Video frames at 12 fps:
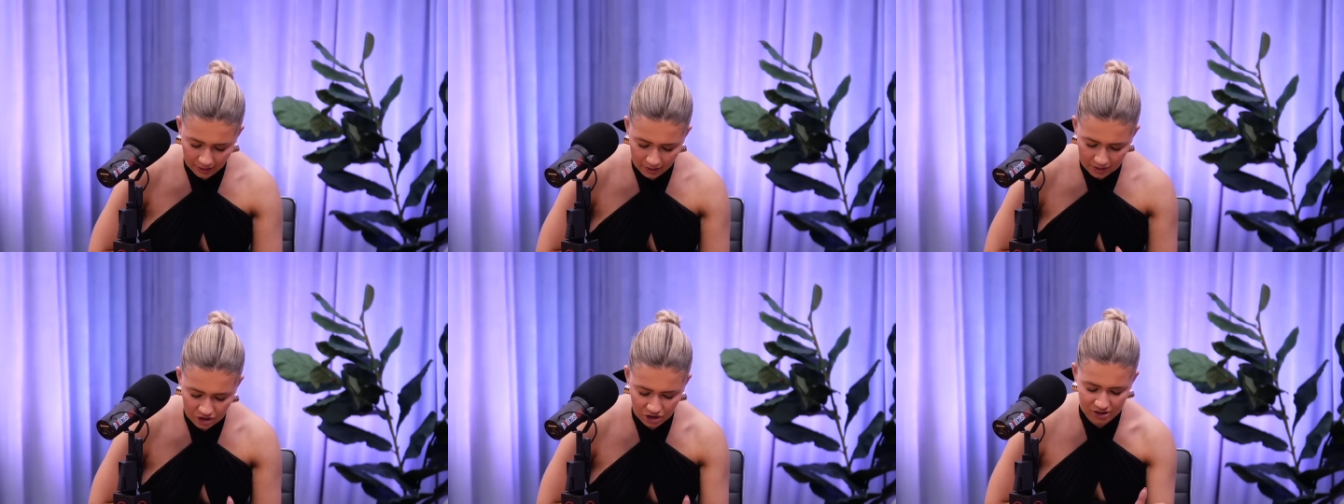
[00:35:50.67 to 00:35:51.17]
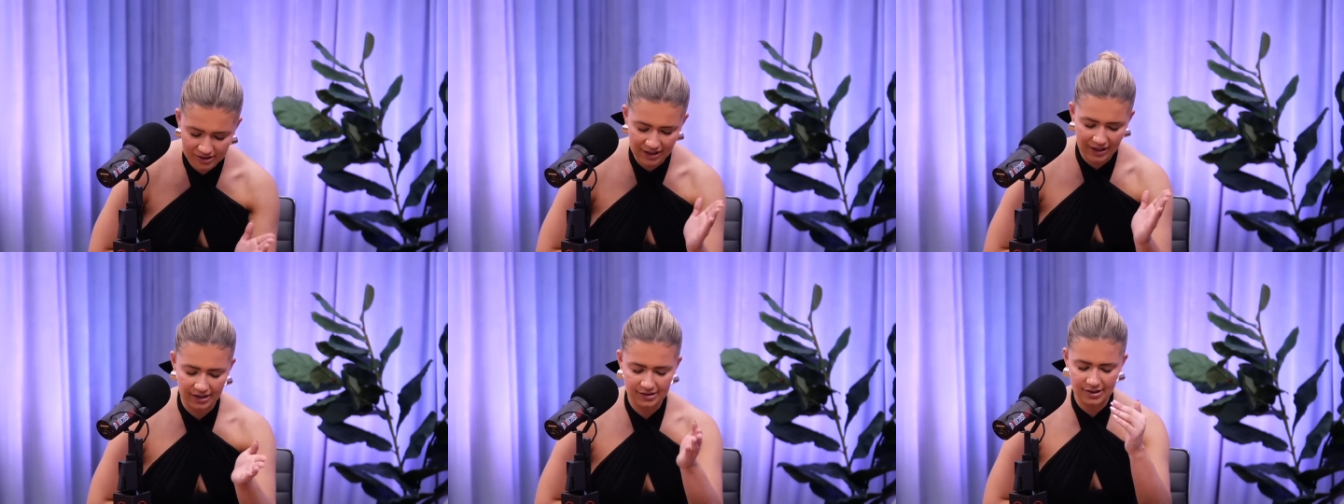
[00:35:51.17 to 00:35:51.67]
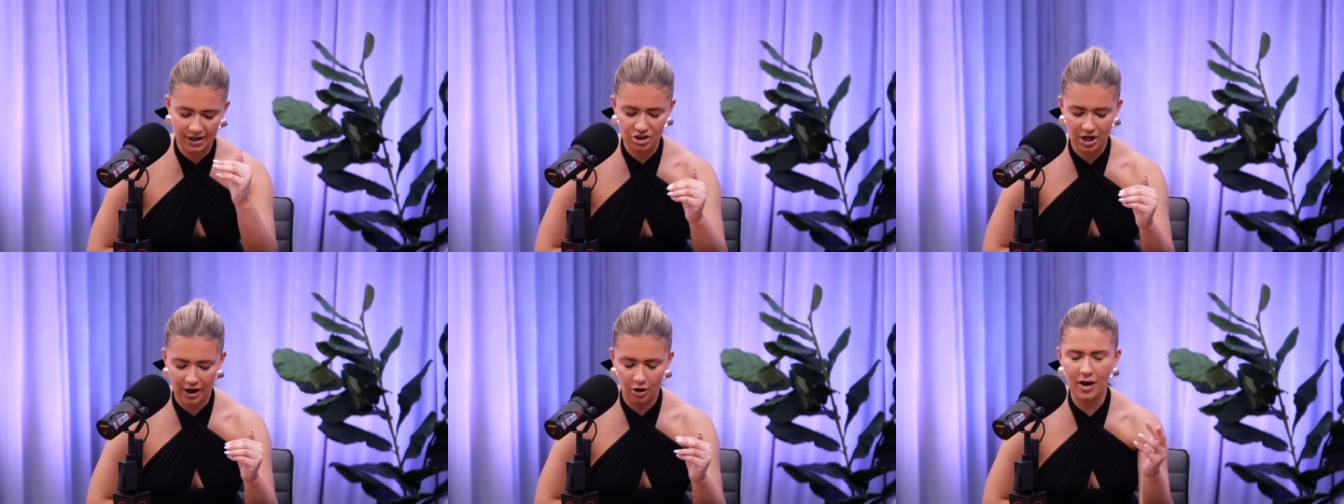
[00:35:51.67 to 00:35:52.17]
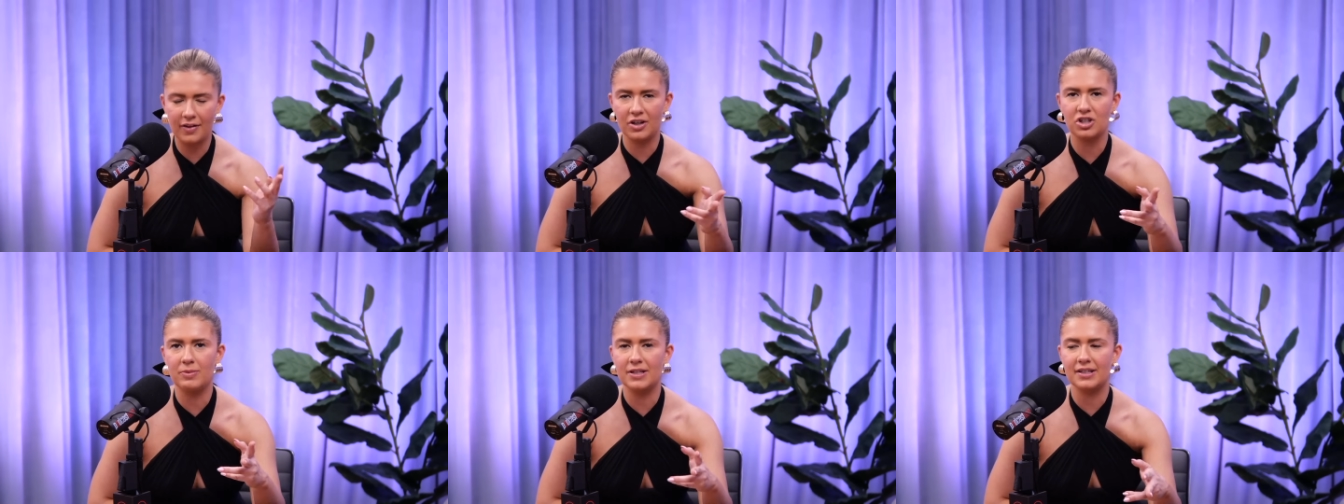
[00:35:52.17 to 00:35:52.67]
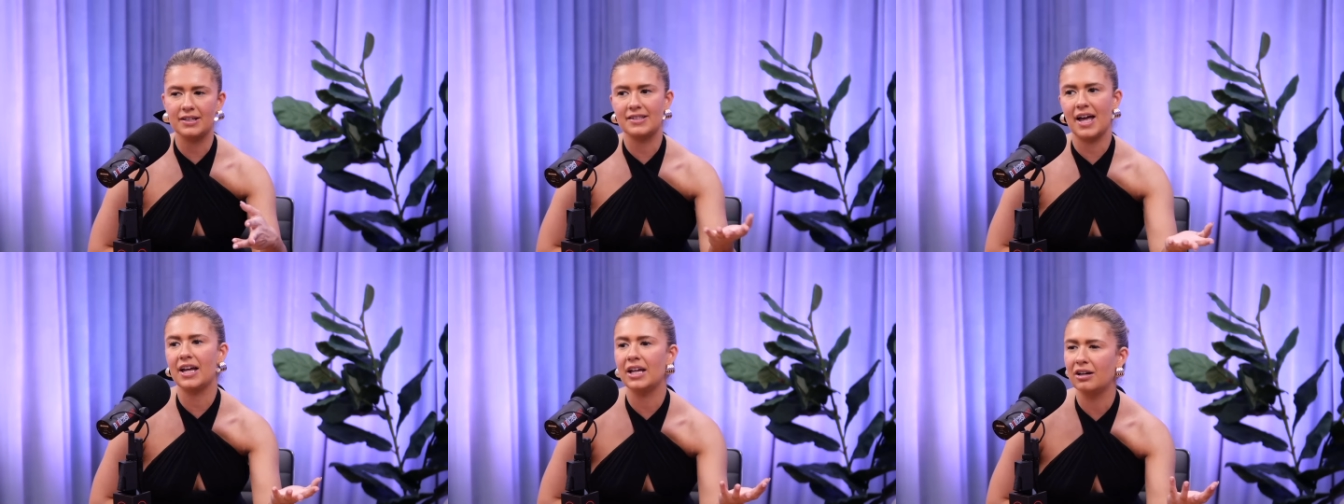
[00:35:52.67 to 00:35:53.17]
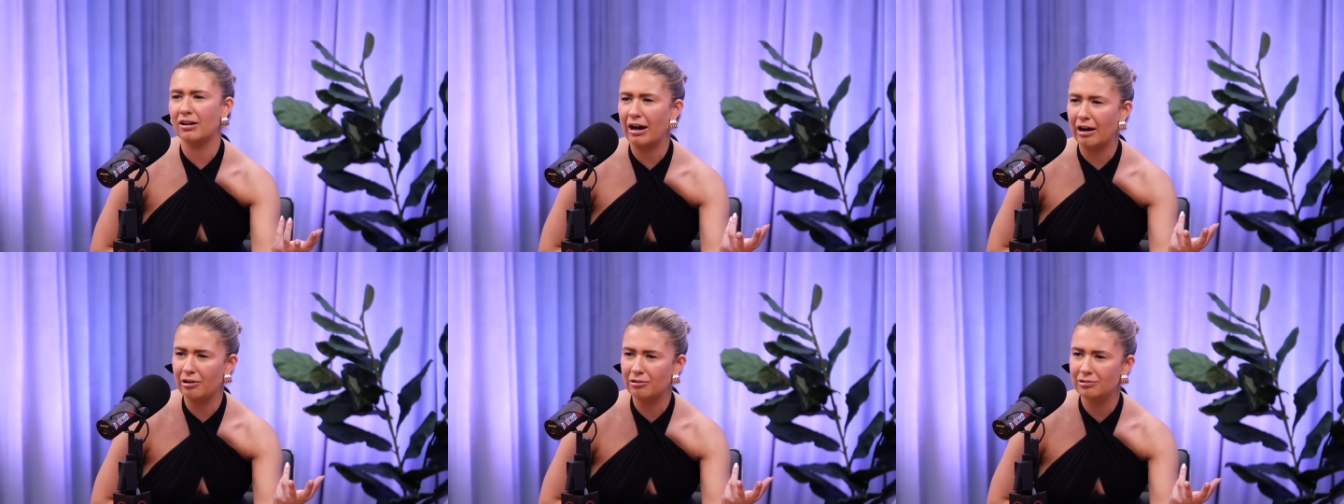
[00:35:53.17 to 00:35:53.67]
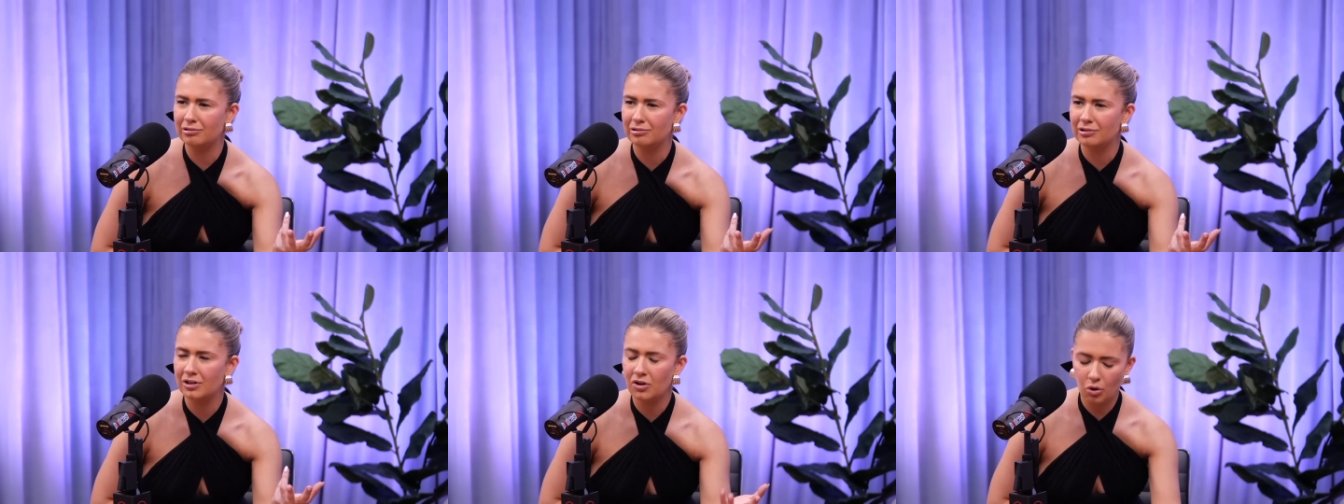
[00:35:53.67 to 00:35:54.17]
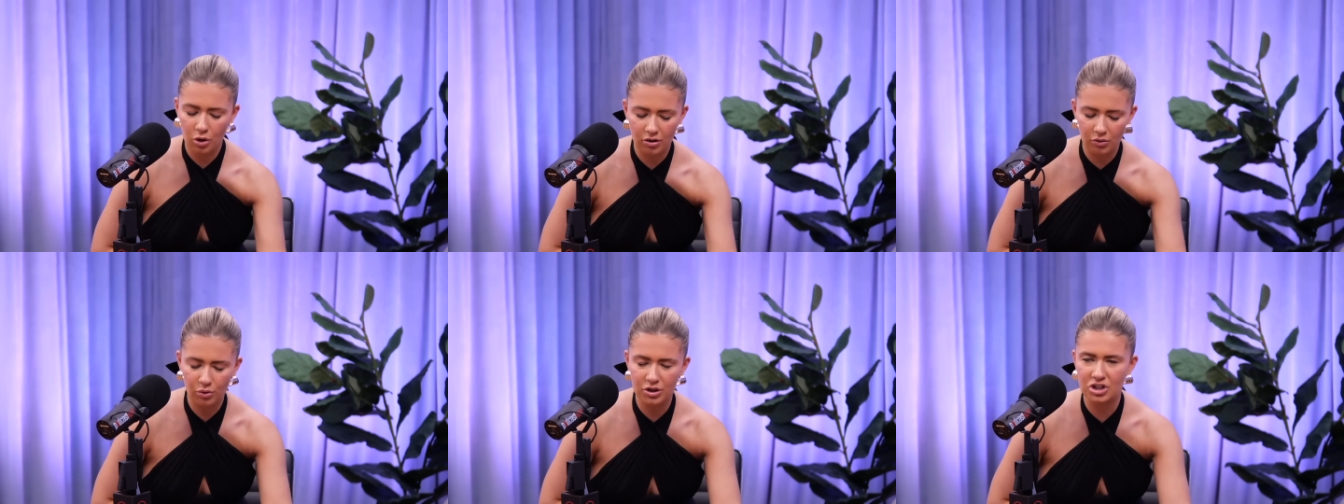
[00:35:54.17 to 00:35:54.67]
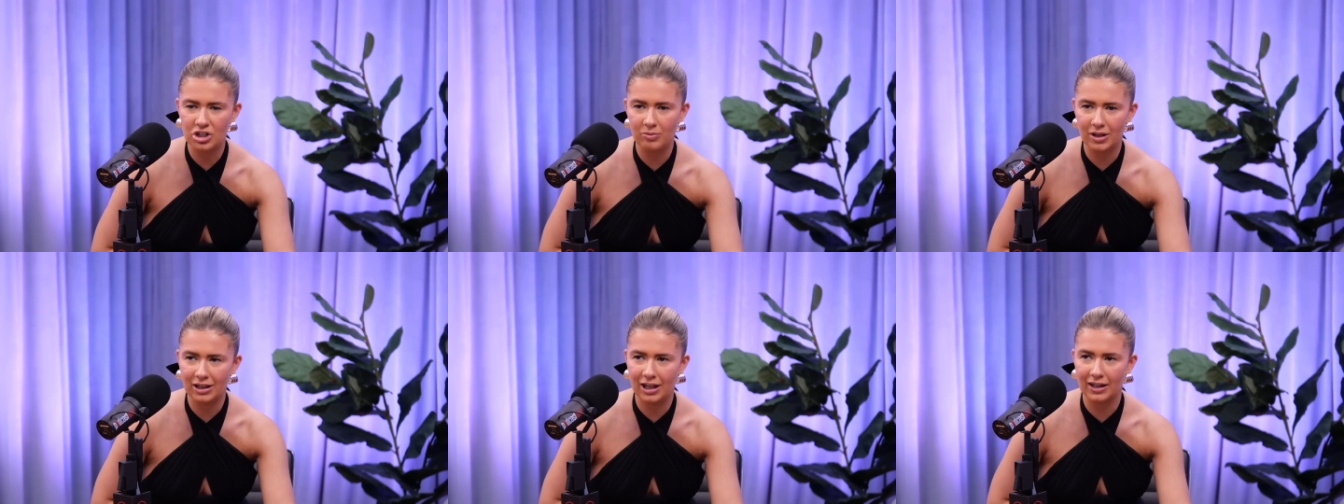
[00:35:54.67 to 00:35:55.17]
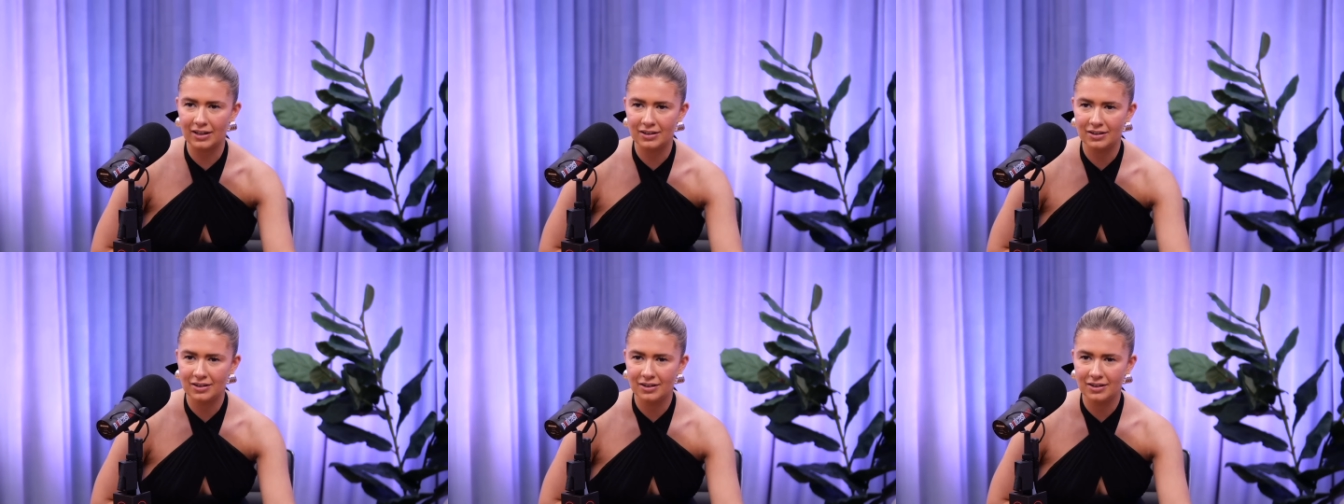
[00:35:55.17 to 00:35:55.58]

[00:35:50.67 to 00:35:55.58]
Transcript: She just said in/out. I think she means like, is that in or out, or does she mean like?